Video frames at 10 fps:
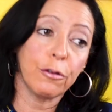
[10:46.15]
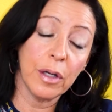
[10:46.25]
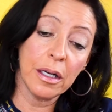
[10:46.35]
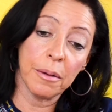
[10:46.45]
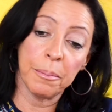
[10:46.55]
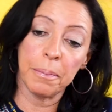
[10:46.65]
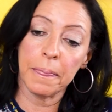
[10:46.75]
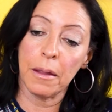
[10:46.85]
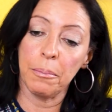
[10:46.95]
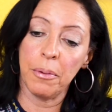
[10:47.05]
freedom,
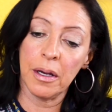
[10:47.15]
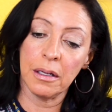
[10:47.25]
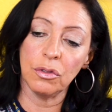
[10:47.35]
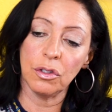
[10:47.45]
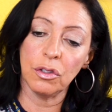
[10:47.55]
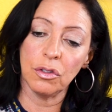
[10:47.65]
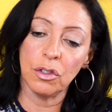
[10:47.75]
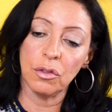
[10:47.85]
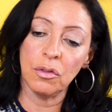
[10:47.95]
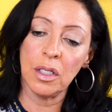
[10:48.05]
but you
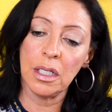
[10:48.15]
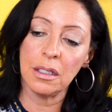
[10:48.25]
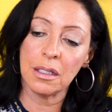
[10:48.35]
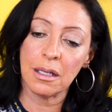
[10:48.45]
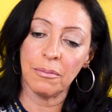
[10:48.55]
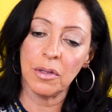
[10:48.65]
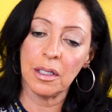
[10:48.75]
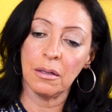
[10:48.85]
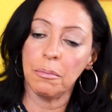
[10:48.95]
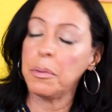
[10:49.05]
do need
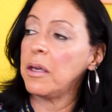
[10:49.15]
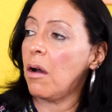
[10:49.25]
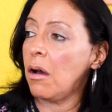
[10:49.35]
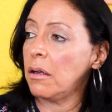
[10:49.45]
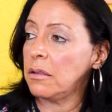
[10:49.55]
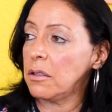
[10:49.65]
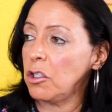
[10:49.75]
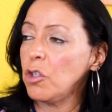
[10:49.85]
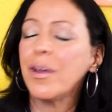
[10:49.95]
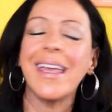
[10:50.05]
something beyond.
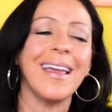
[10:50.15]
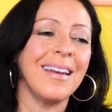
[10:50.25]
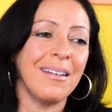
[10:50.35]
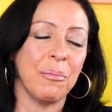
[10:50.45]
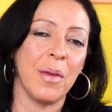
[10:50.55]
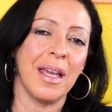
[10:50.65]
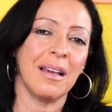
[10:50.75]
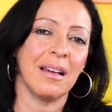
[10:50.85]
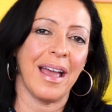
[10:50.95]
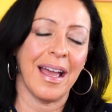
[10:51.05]
You cannot
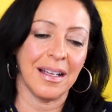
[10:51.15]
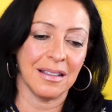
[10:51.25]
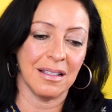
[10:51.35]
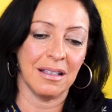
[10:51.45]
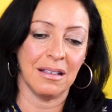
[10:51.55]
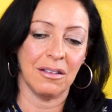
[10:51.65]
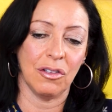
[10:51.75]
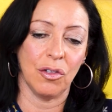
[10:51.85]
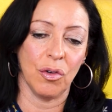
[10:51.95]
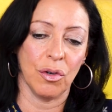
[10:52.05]
make acting
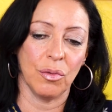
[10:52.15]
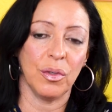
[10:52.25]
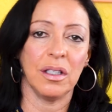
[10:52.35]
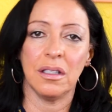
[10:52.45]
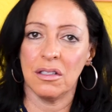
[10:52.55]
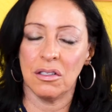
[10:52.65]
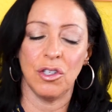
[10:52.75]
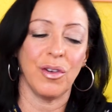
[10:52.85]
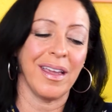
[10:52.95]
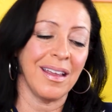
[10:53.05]
your religion.
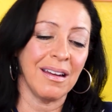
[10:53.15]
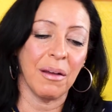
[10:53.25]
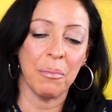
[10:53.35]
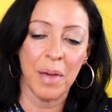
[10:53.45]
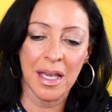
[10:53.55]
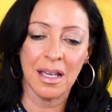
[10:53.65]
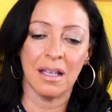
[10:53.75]
You cannot make